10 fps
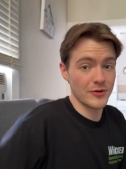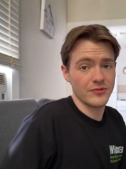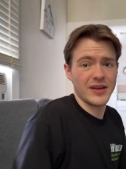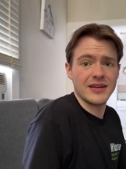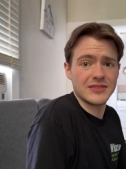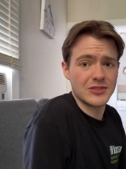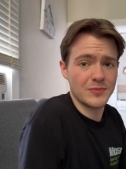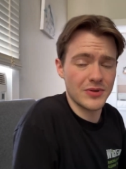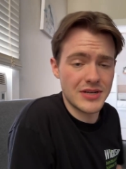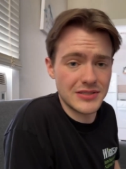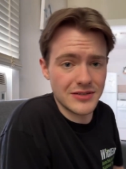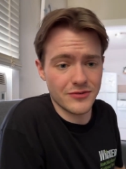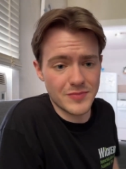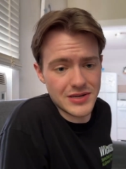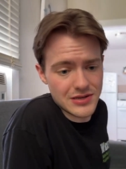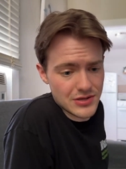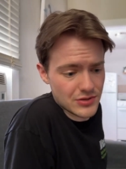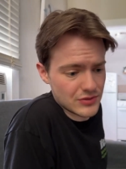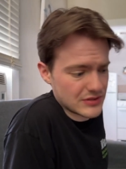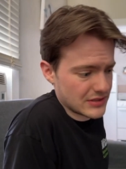flat, super easy for me to
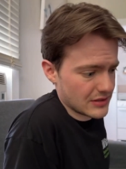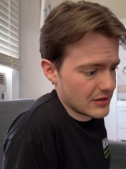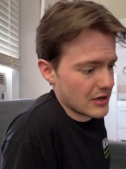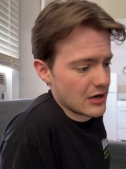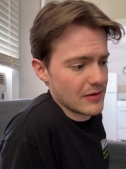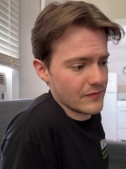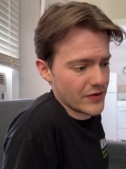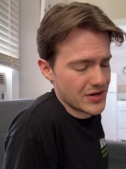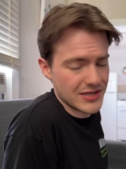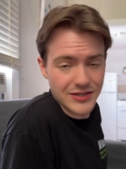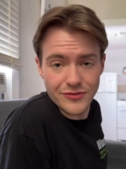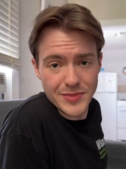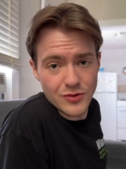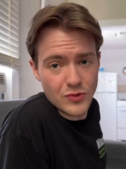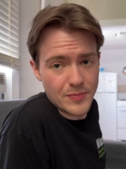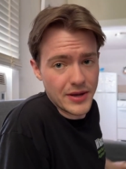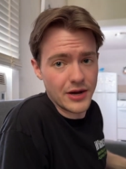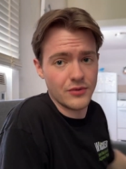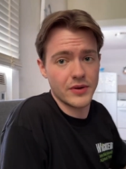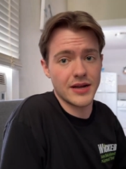use, very easy for me to whip
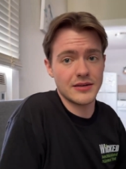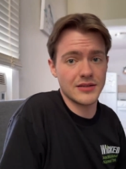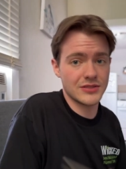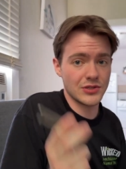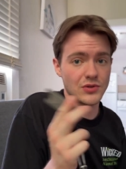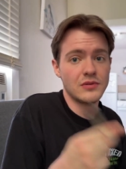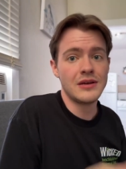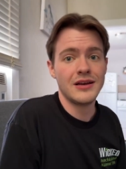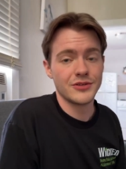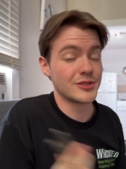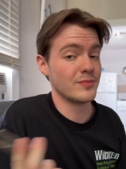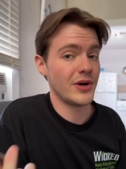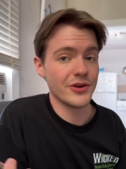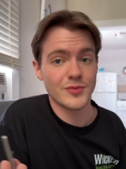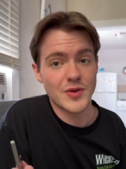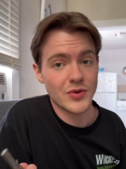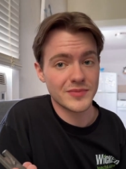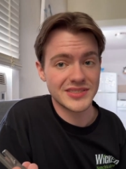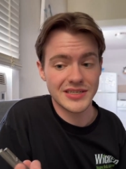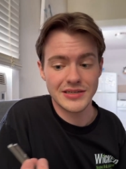out when I need to. Doesn't bother me when I'm
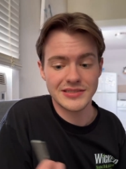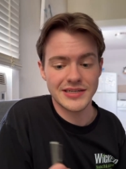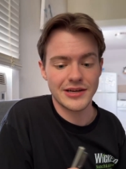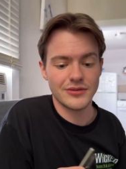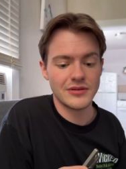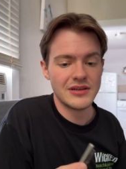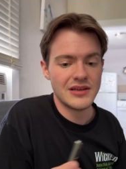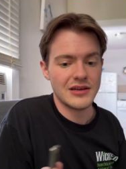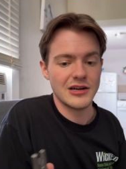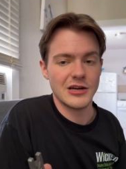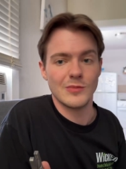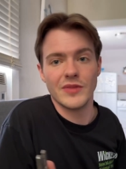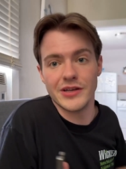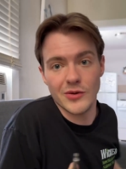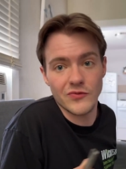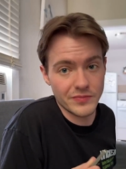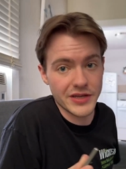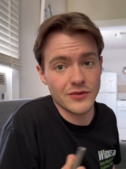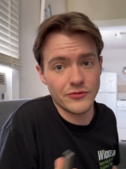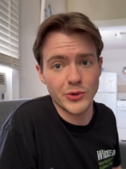sitting down, like a
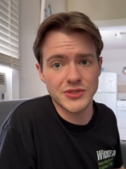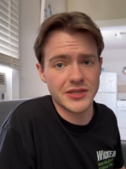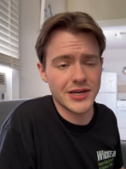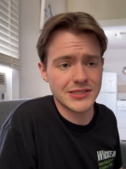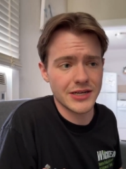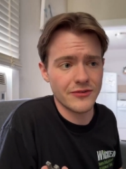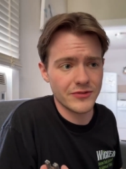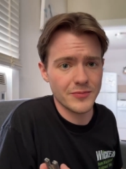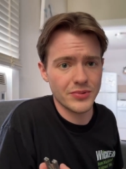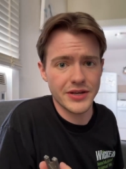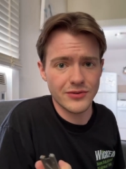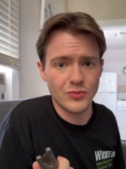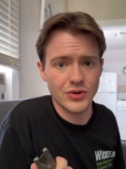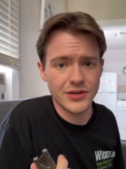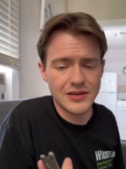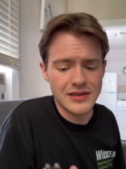full-size flip blade would.